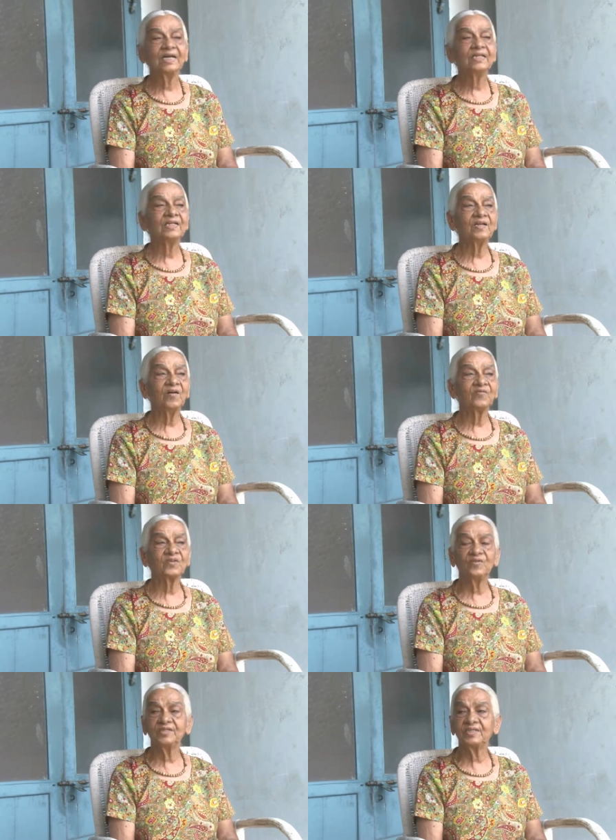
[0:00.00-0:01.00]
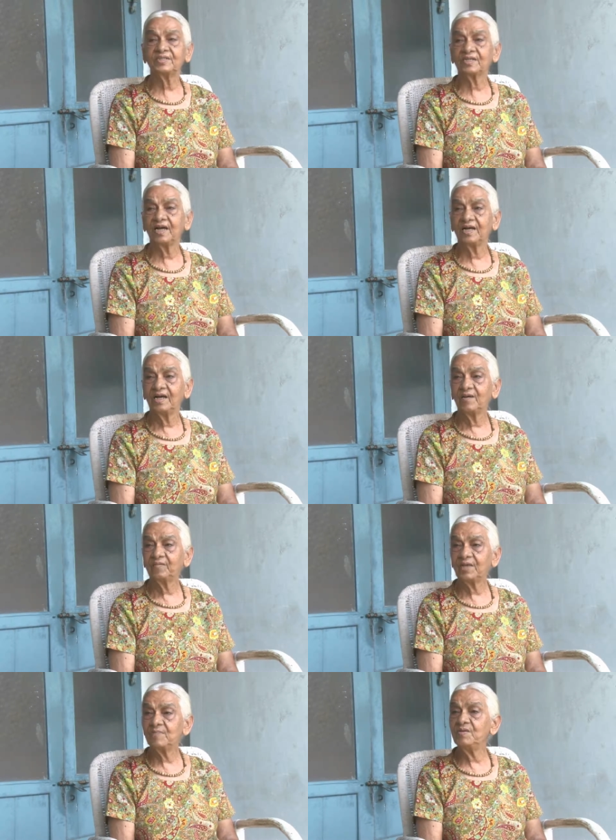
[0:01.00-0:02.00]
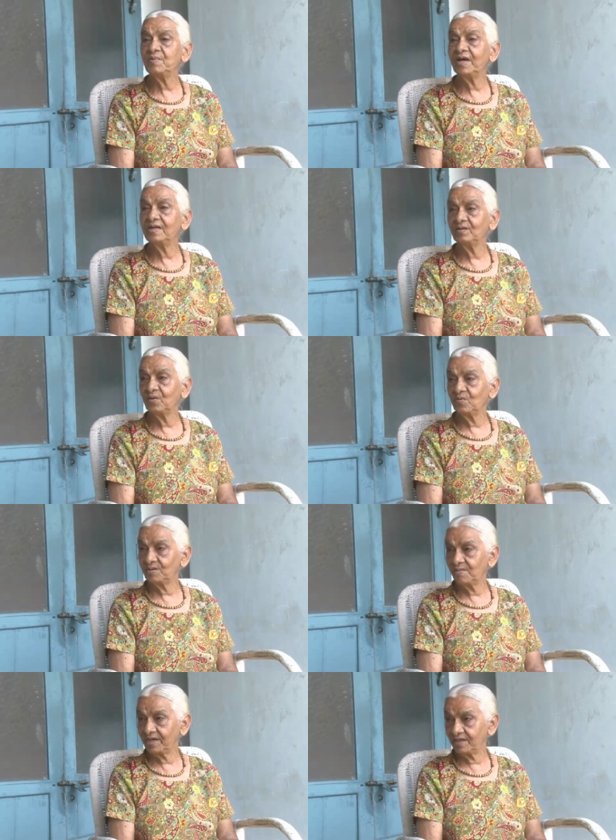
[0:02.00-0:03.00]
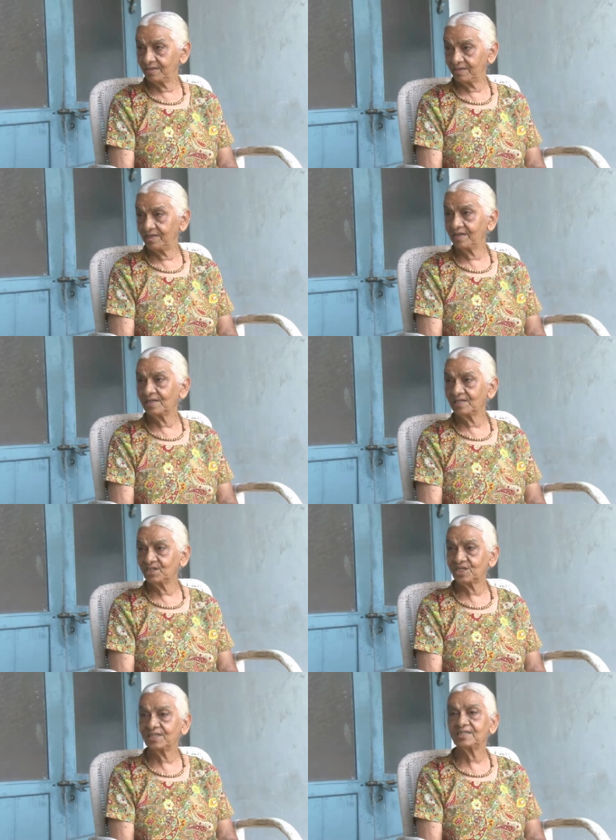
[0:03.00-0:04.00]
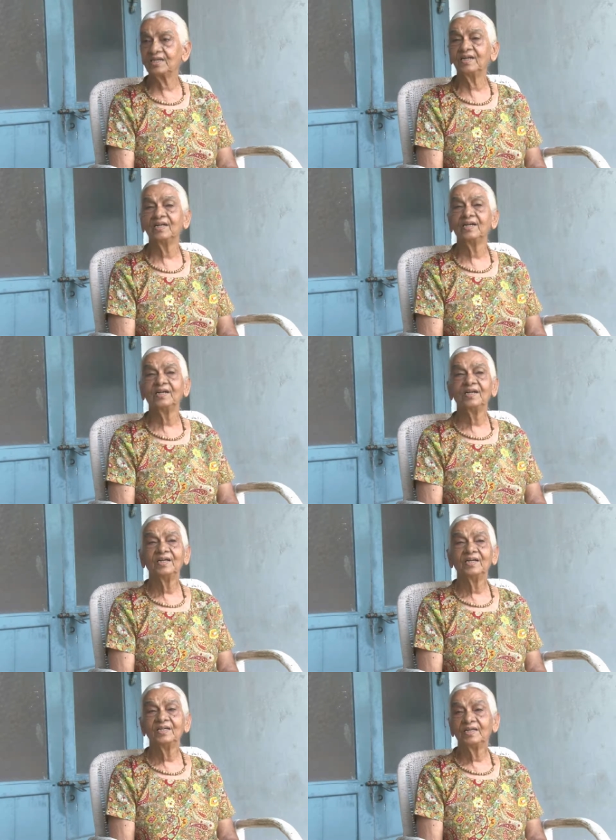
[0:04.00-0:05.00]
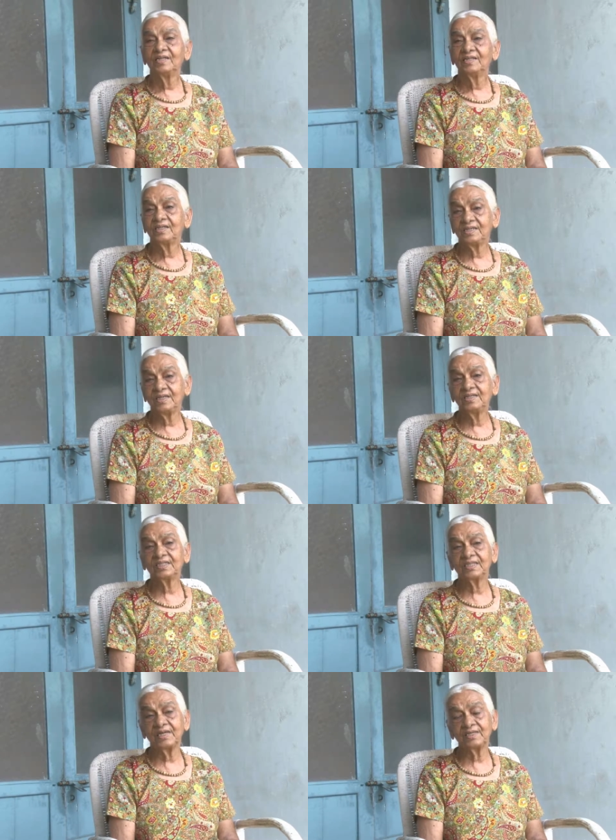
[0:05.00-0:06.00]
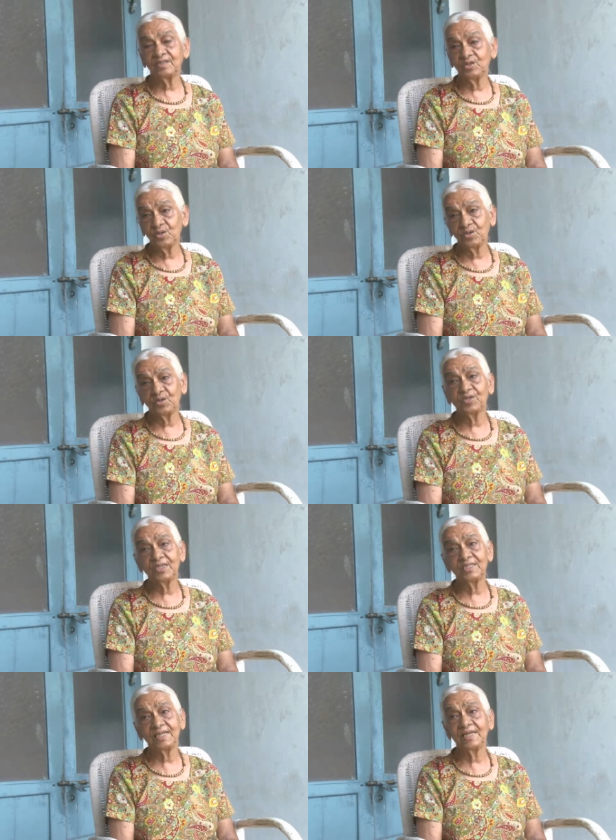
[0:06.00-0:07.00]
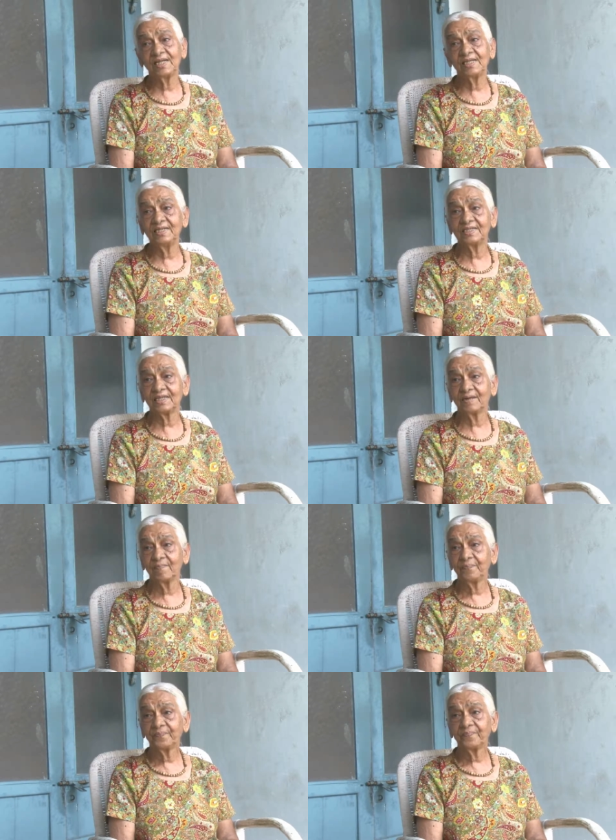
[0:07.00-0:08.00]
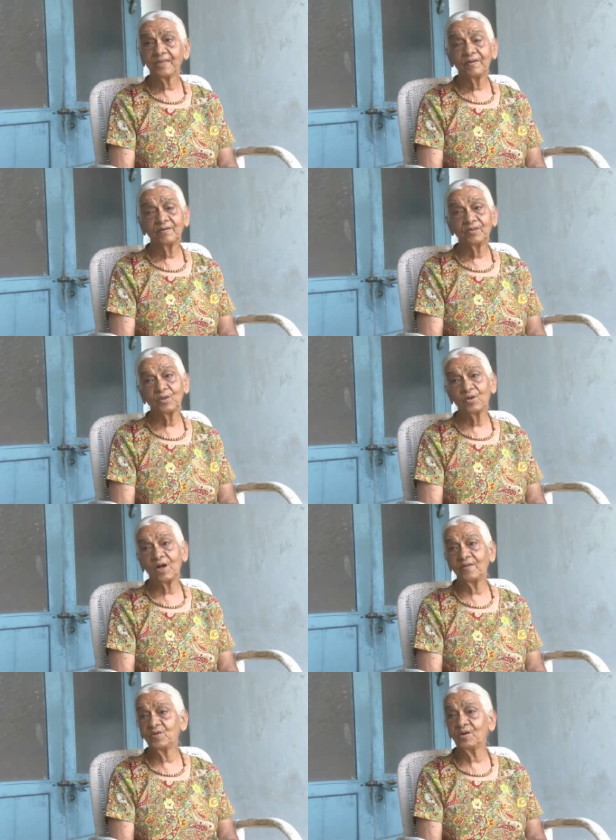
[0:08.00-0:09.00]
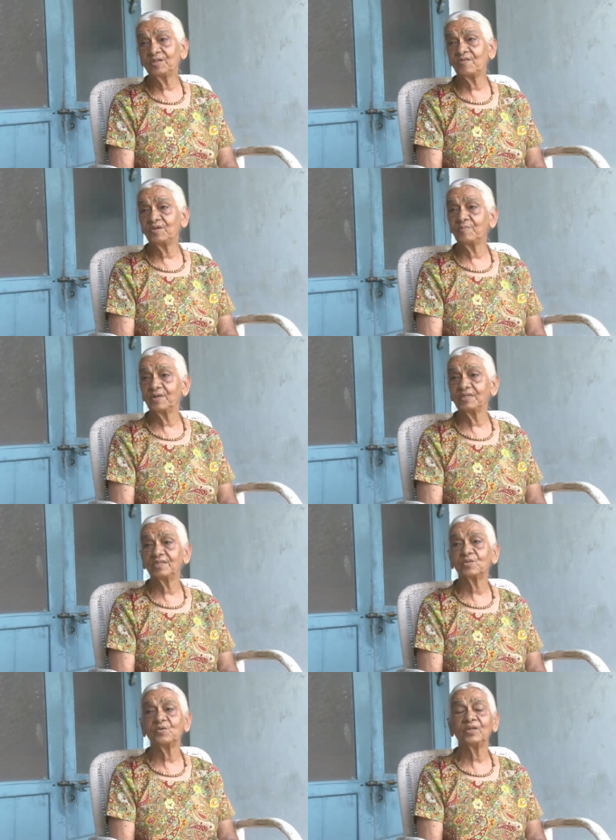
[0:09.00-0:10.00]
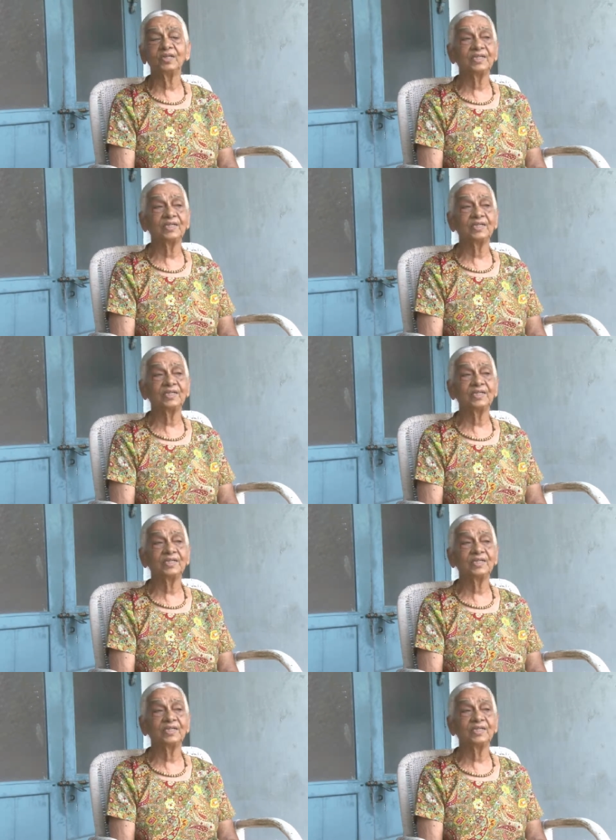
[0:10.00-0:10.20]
Then afterwards, Temi Ben, who was my English teacher, she said, you should teach English. Though if not everybody is good in